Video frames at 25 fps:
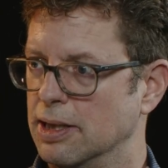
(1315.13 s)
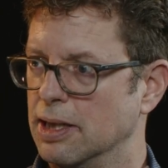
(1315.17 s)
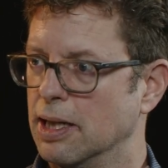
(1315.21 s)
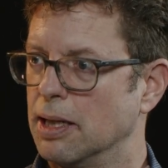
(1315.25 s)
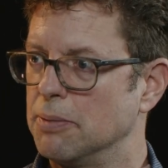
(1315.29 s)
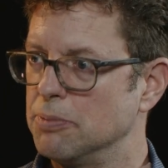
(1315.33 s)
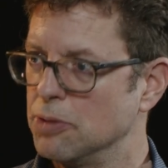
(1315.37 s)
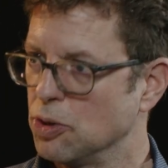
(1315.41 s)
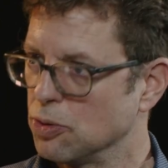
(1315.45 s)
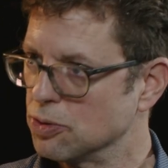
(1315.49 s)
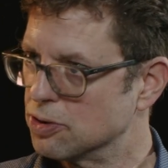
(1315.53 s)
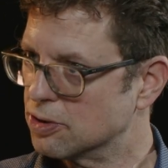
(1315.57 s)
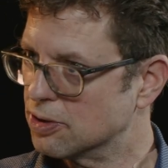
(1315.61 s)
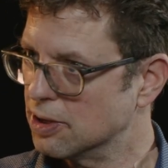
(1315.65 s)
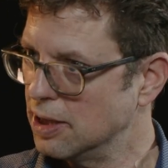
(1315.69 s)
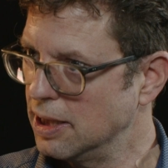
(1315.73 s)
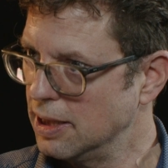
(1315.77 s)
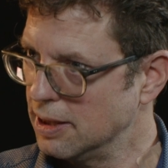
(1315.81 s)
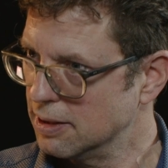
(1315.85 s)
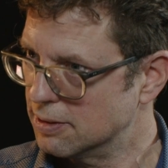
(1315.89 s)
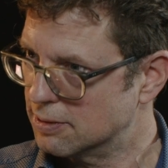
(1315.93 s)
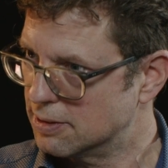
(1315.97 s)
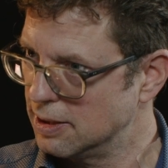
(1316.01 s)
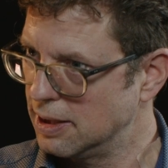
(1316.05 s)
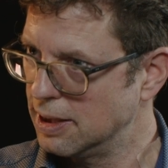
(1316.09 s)
I'm not
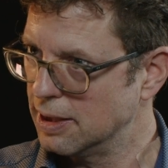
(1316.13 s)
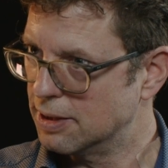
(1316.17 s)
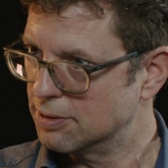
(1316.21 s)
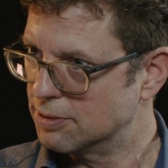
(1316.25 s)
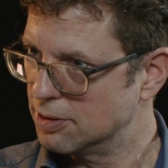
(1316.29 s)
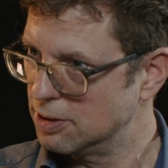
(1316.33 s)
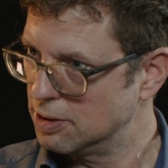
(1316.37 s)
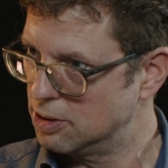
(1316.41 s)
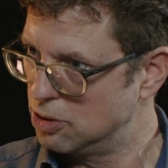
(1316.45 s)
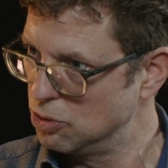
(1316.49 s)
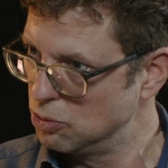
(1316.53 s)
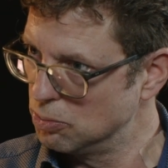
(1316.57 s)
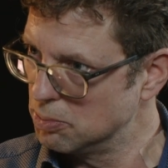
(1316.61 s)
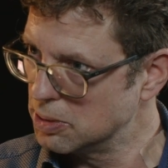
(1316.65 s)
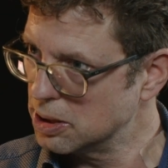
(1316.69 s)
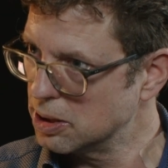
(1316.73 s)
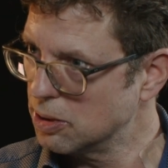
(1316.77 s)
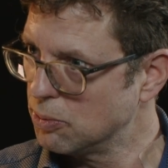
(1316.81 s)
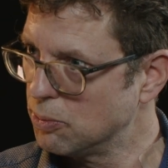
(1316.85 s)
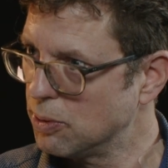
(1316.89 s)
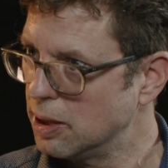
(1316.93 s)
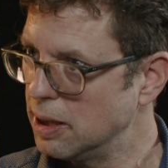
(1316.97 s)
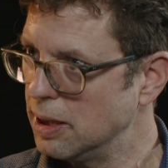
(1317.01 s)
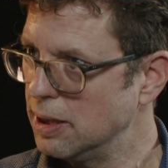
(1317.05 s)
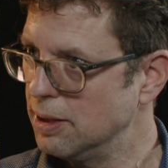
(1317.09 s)
saying take the human
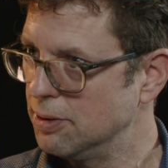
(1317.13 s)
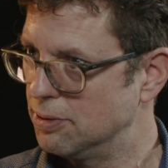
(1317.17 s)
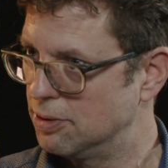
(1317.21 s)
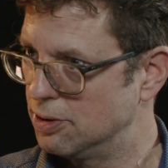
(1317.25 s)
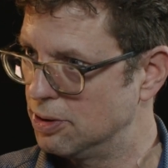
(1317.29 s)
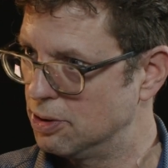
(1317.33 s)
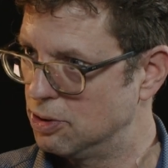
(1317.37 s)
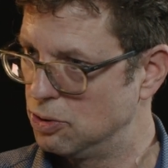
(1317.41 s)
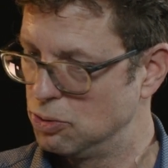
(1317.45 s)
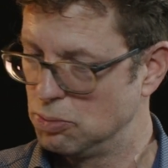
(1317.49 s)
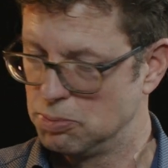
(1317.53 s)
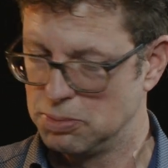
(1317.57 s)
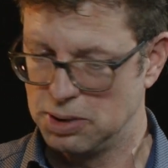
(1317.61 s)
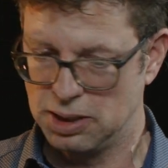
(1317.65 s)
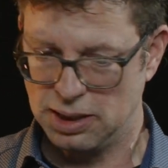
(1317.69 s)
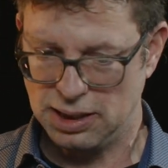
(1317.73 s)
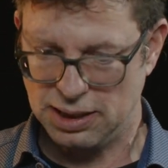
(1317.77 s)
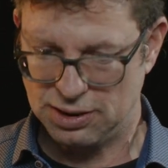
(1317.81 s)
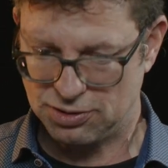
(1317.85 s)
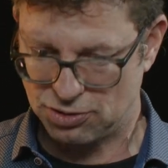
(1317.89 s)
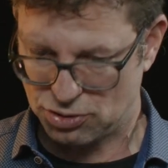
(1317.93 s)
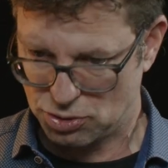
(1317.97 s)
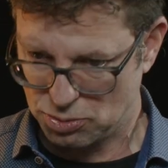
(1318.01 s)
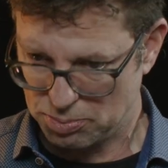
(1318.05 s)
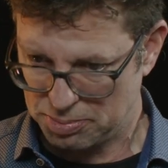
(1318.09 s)
away, the human
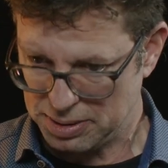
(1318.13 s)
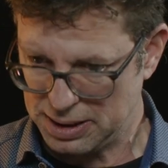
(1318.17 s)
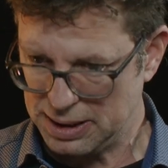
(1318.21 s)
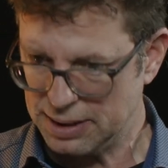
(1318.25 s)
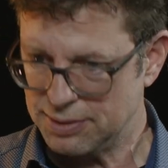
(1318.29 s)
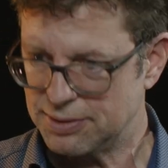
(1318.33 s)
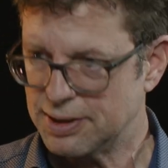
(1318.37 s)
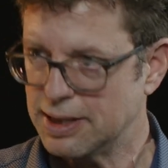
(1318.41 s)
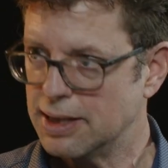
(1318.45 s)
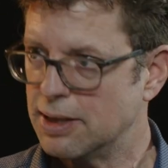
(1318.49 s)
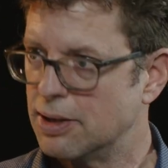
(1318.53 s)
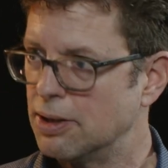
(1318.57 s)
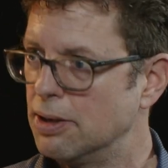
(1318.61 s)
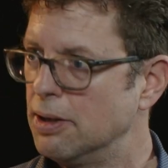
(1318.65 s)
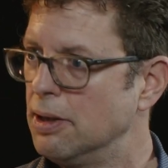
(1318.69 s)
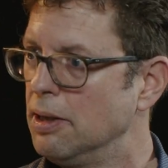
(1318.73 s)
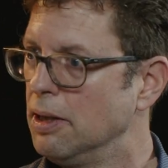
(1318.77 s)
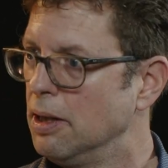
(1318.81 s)
needs to be there.